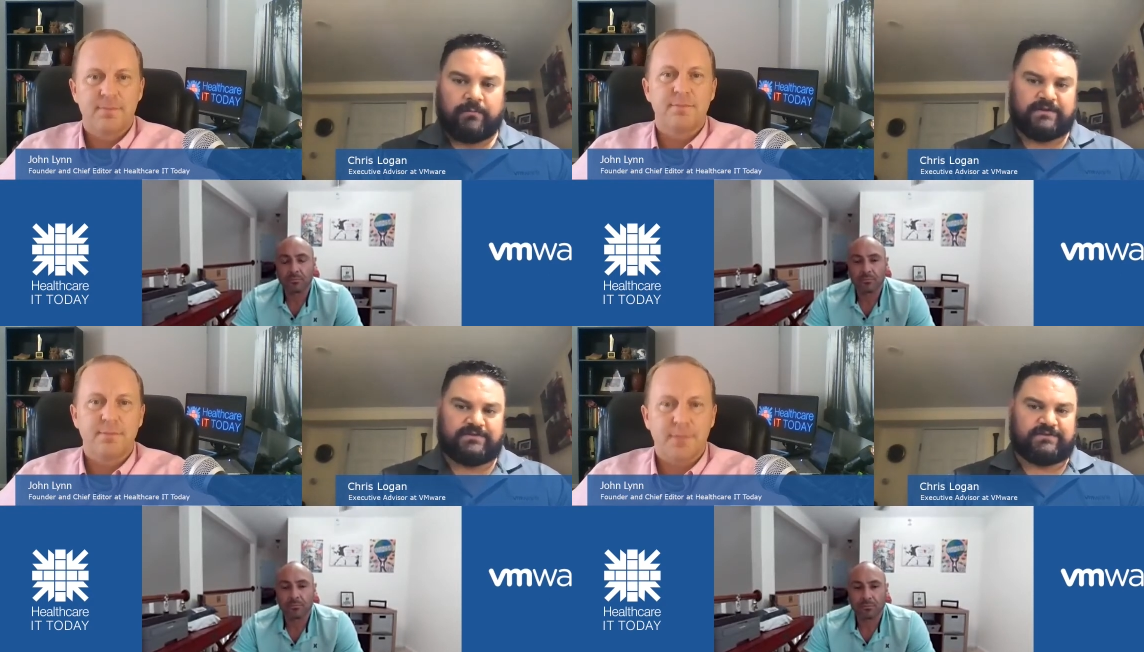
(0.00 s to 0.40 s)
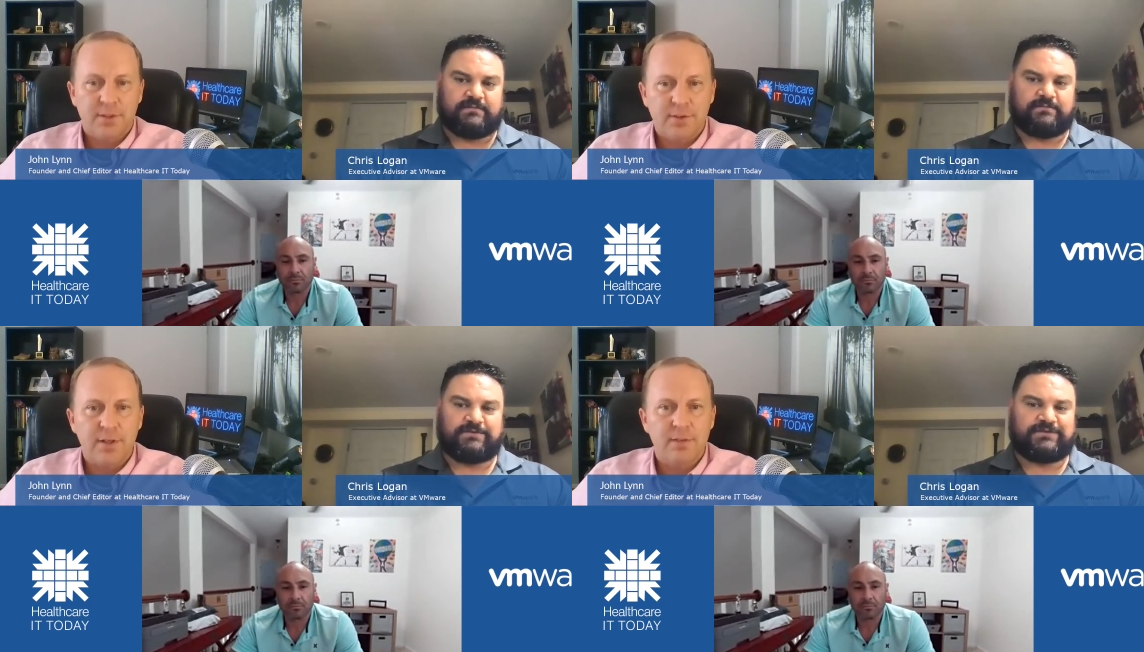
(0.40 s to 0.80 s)
Speaker 1: I mean, just
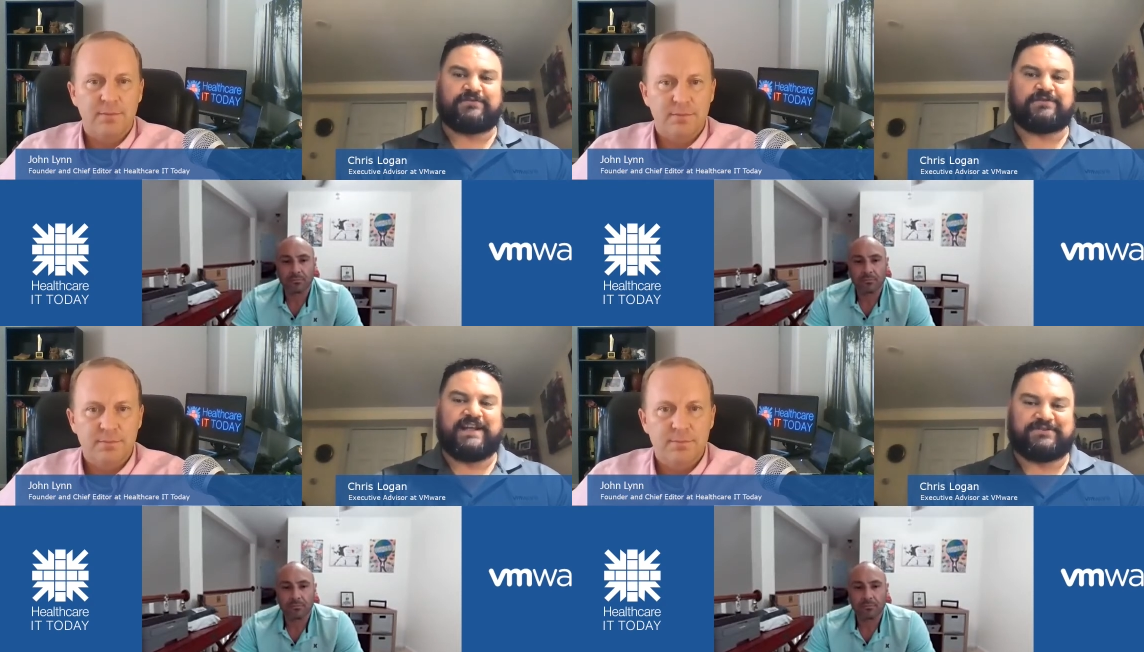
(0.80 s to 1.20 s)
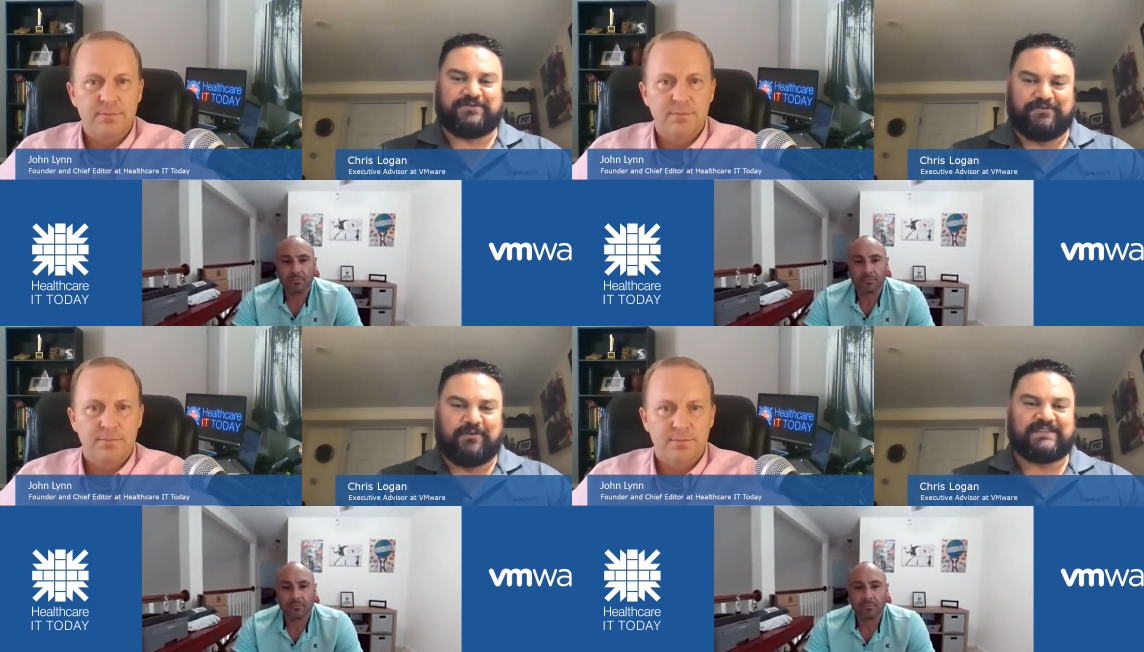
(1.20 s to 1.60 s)
the okay. sheer
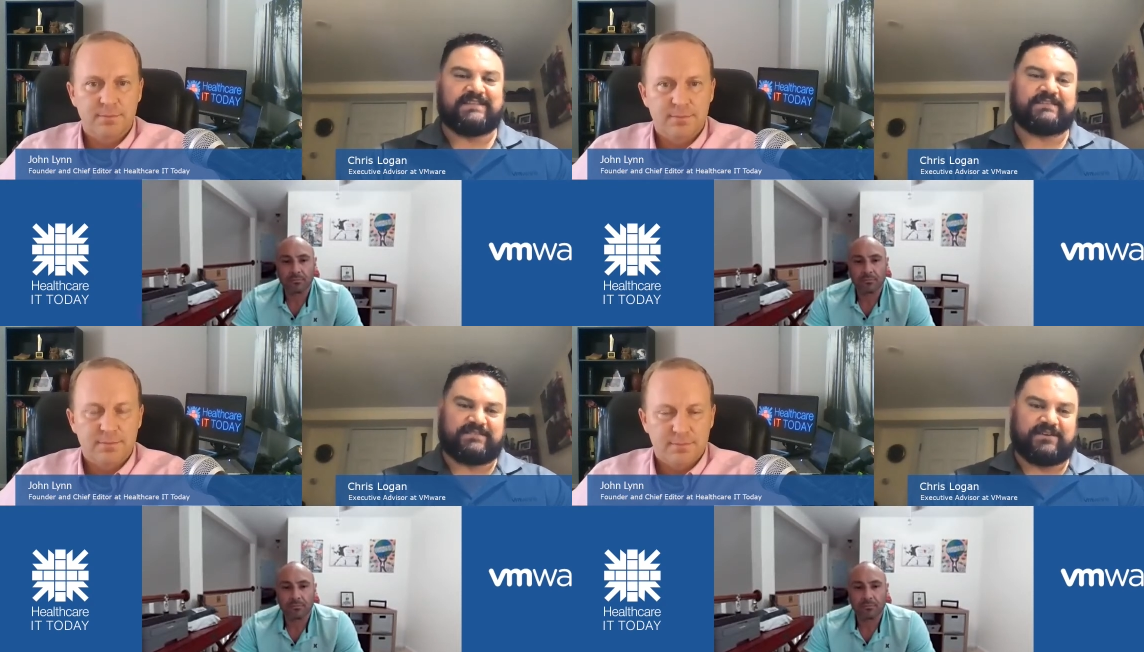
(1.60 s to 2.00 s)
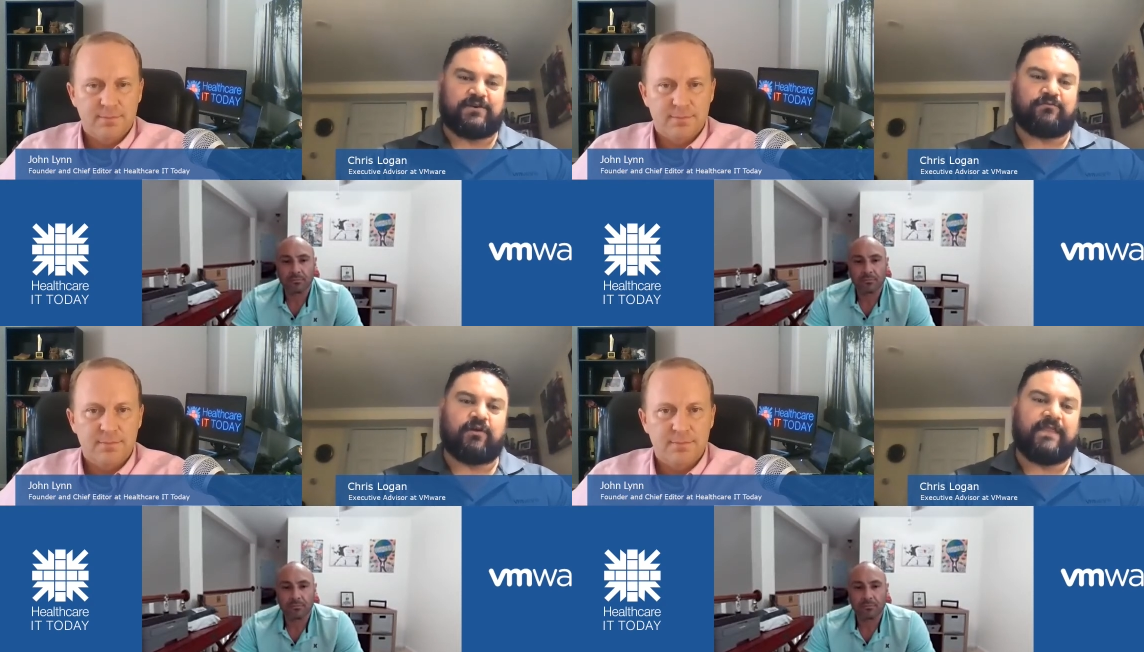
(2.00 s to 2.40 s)
nature of what's
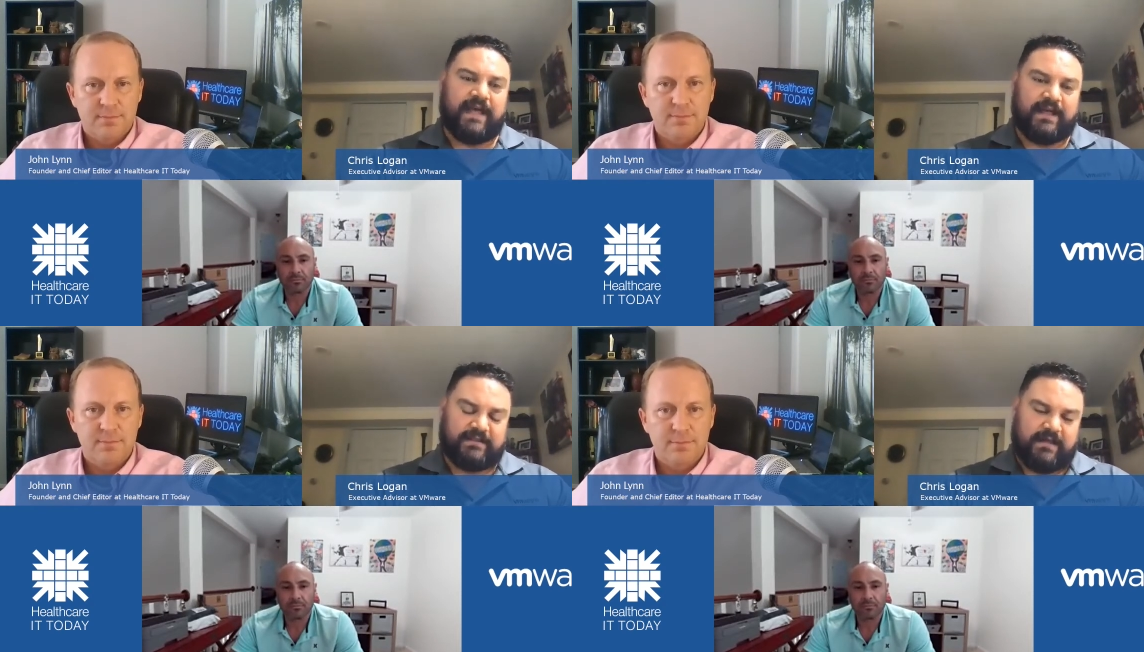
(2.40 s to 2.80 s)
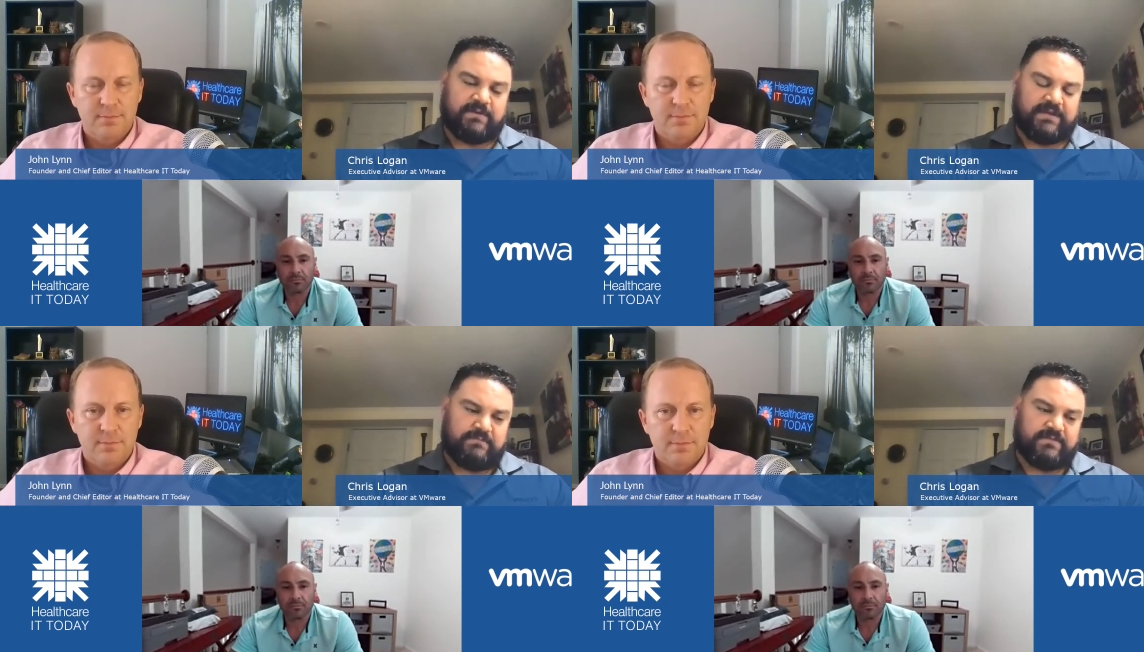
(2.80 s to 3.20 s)
necessary to run that
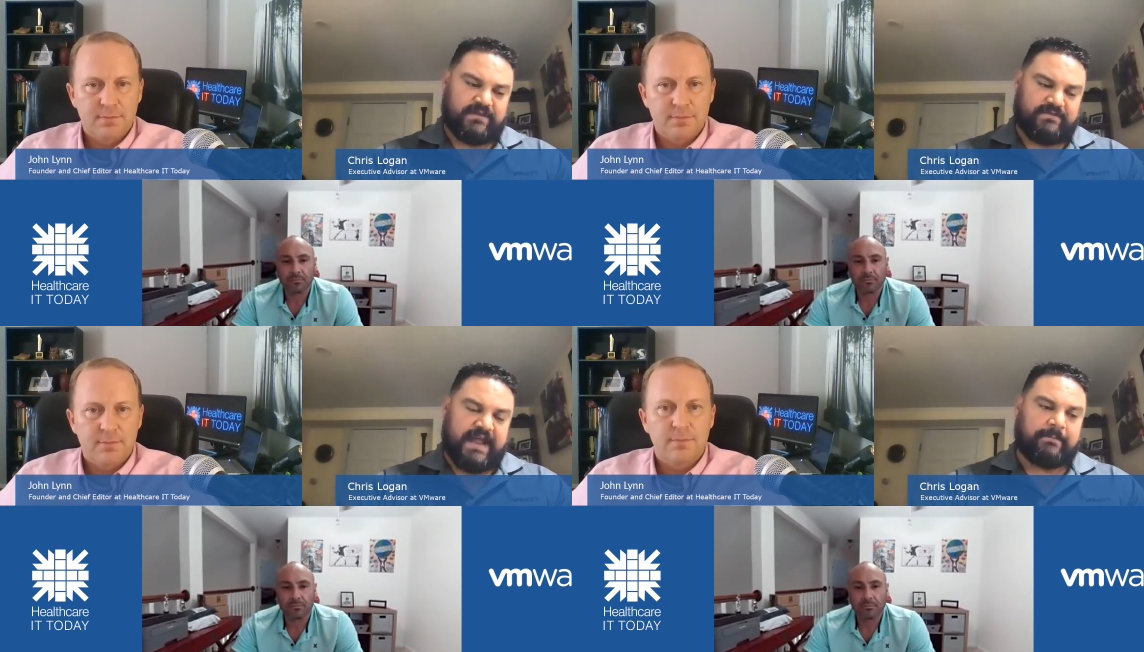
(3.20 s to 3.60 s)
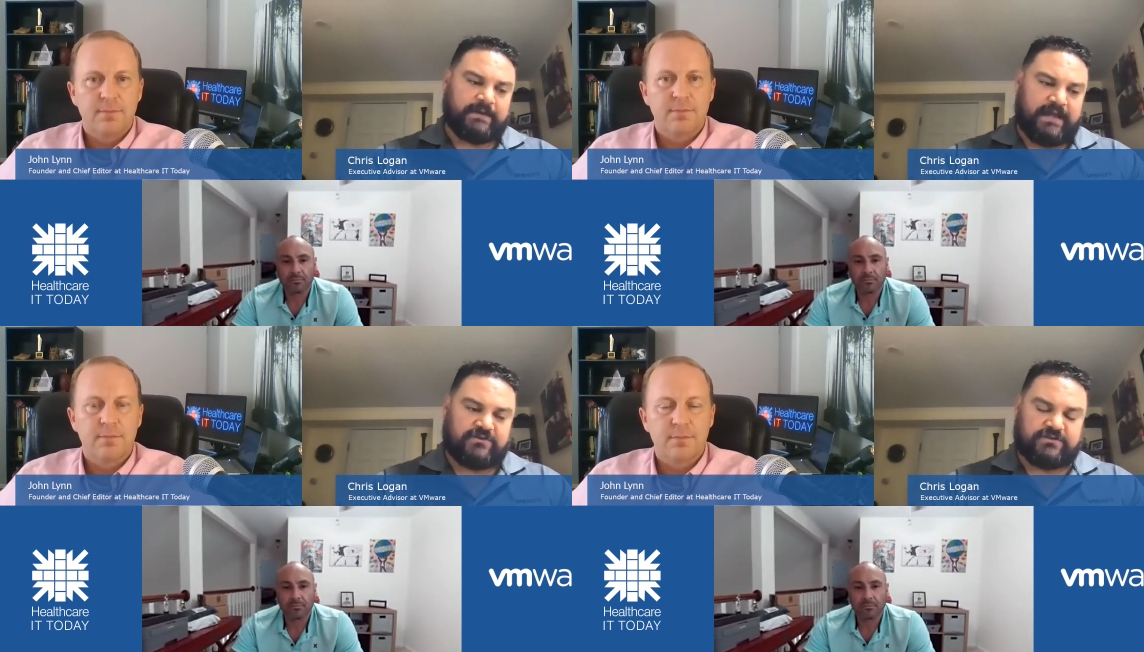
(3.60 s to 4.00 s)
that behemoth of an
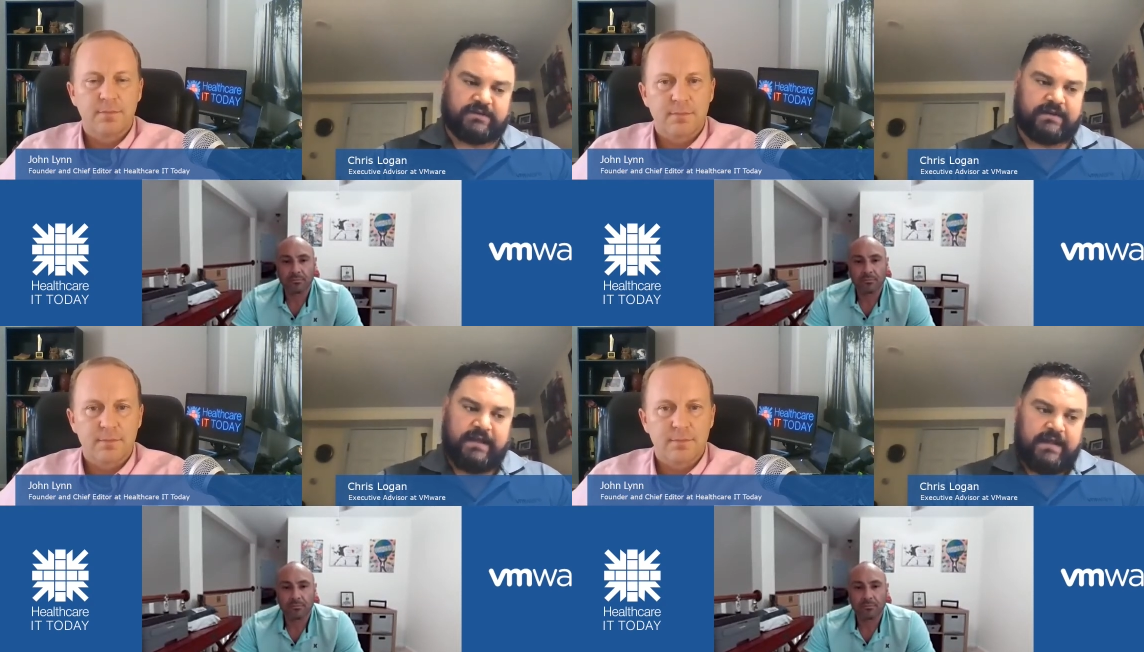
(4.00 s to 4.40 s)
application,